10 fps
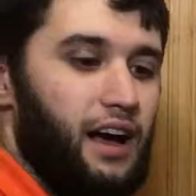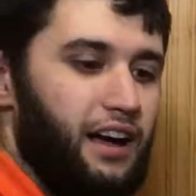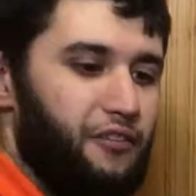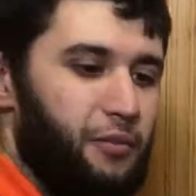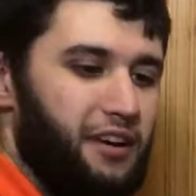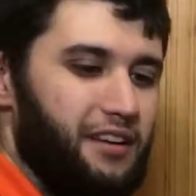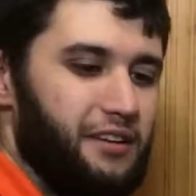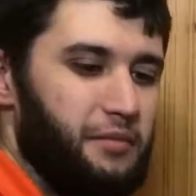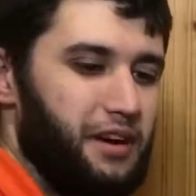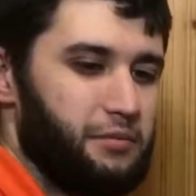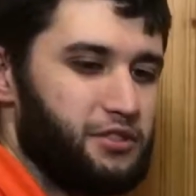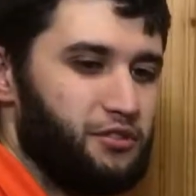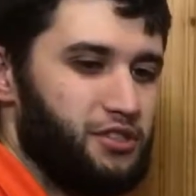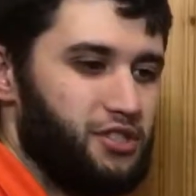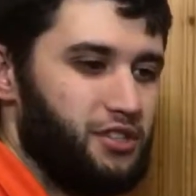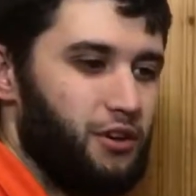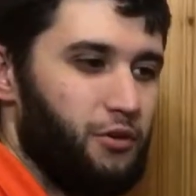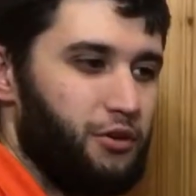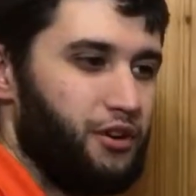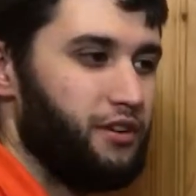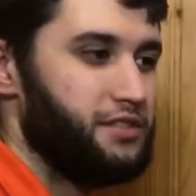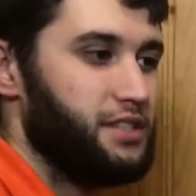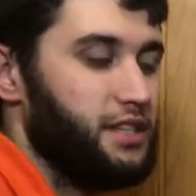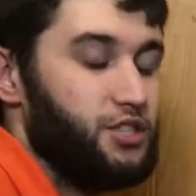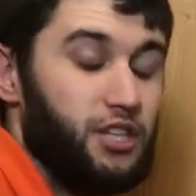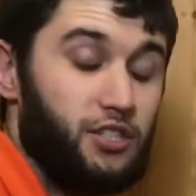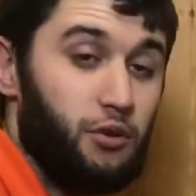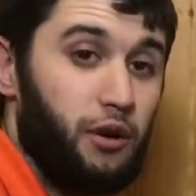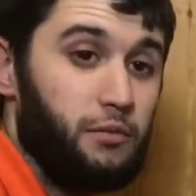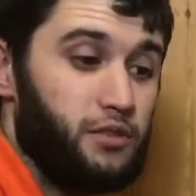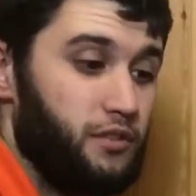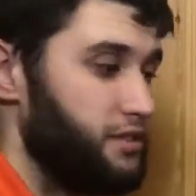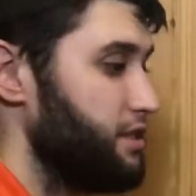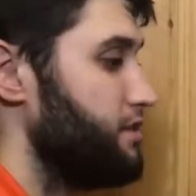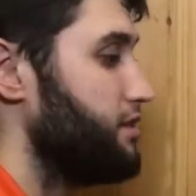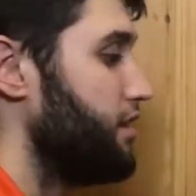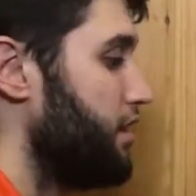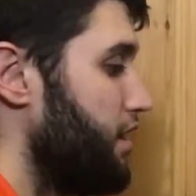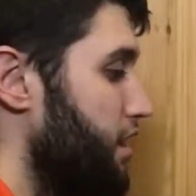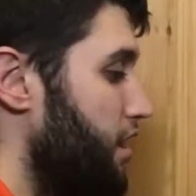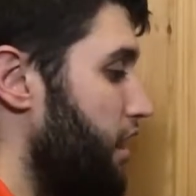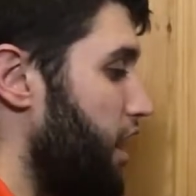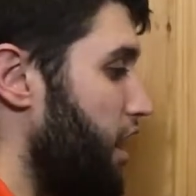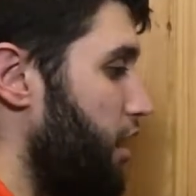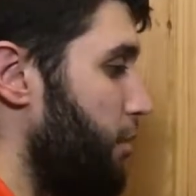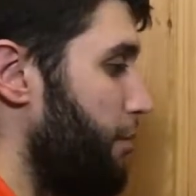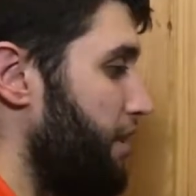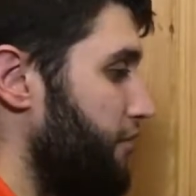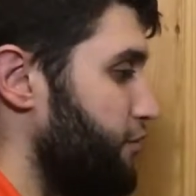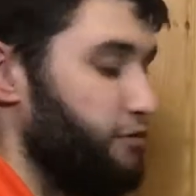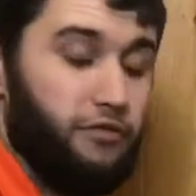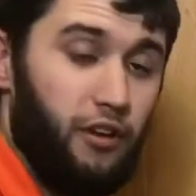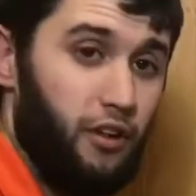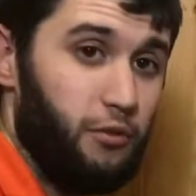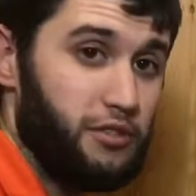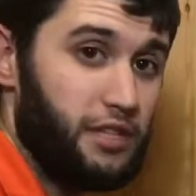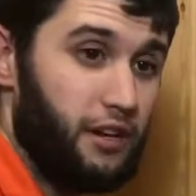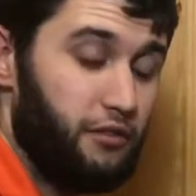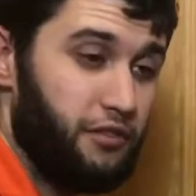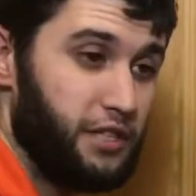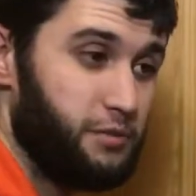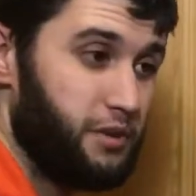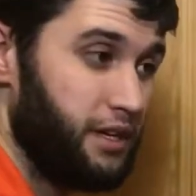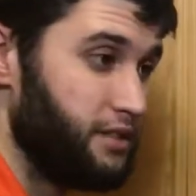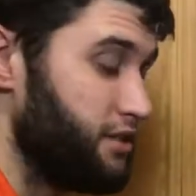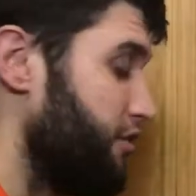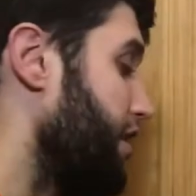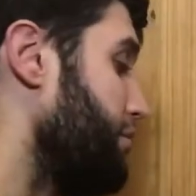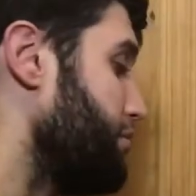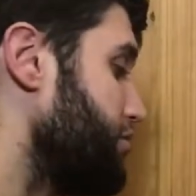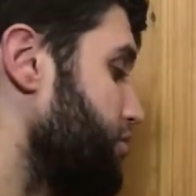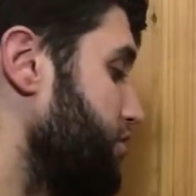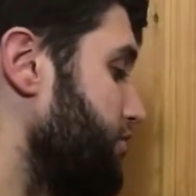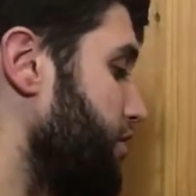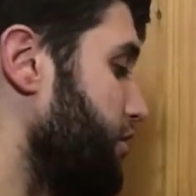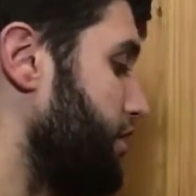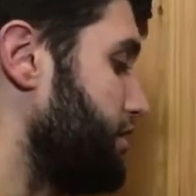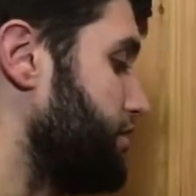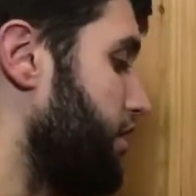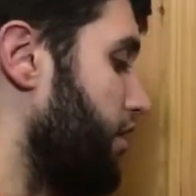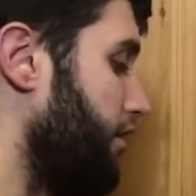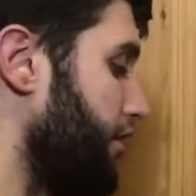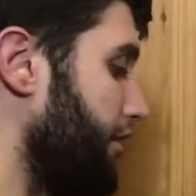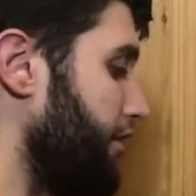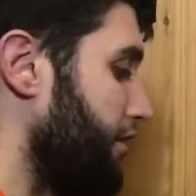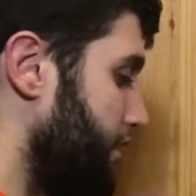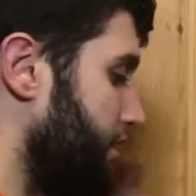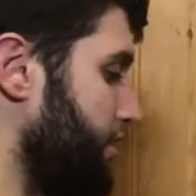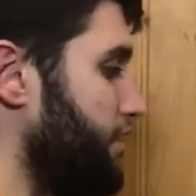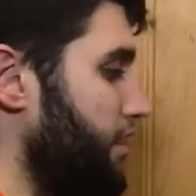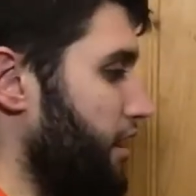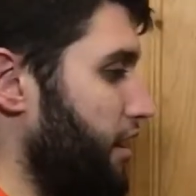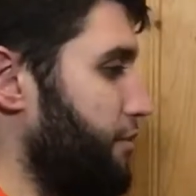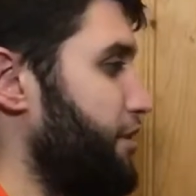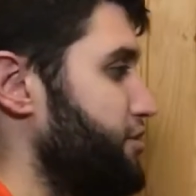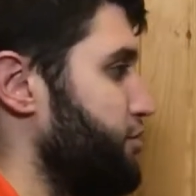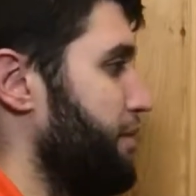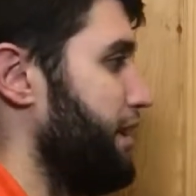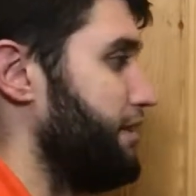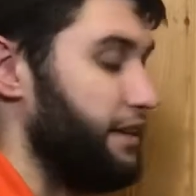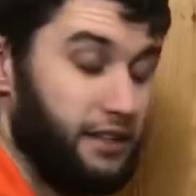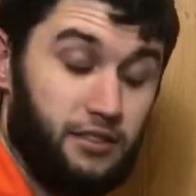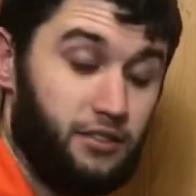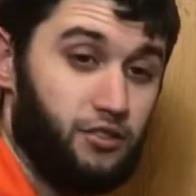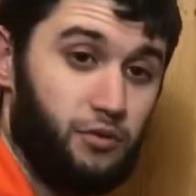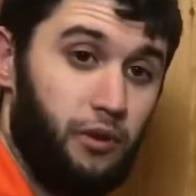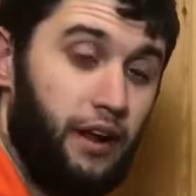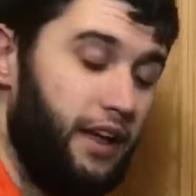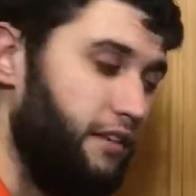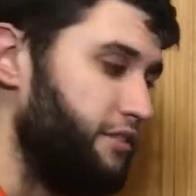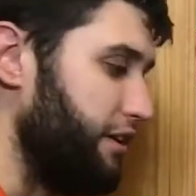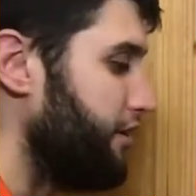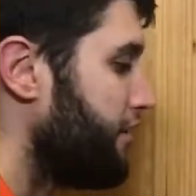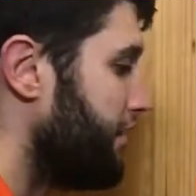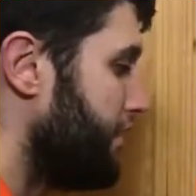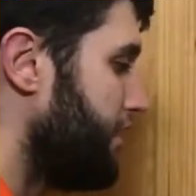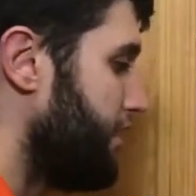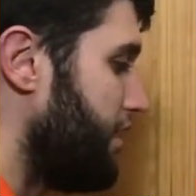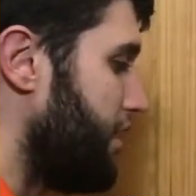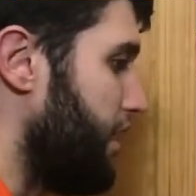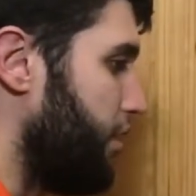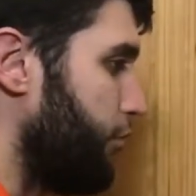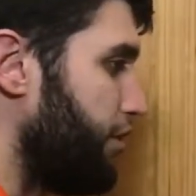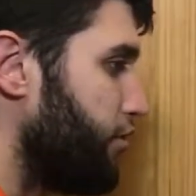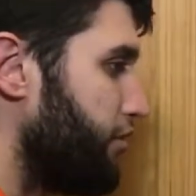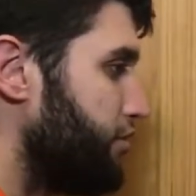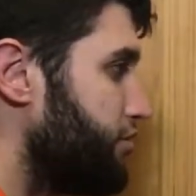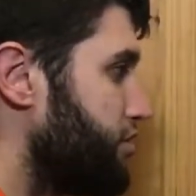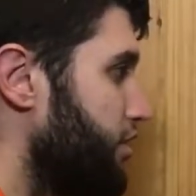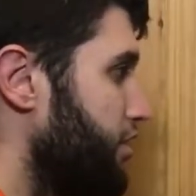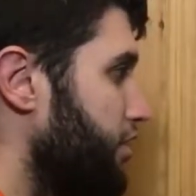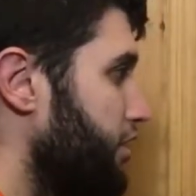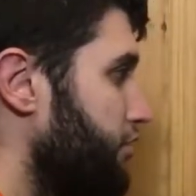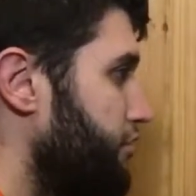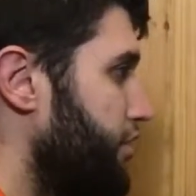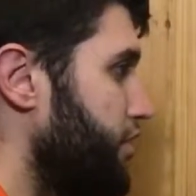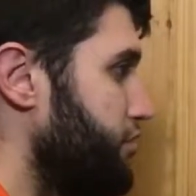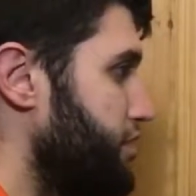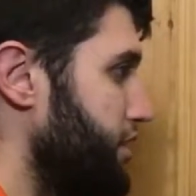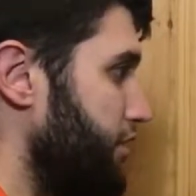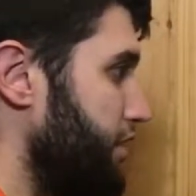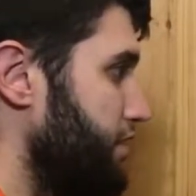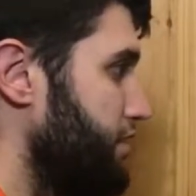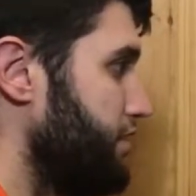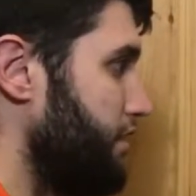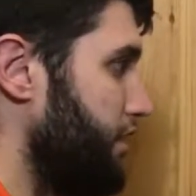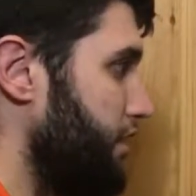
Hi everybody, my name is Christian, owner of CHH Aquarium Services. If you follow us on our Facebook, Instagram, I'm sure you've noticed our miniature pallet tanks such as the one I have here. We are going to start a little video series,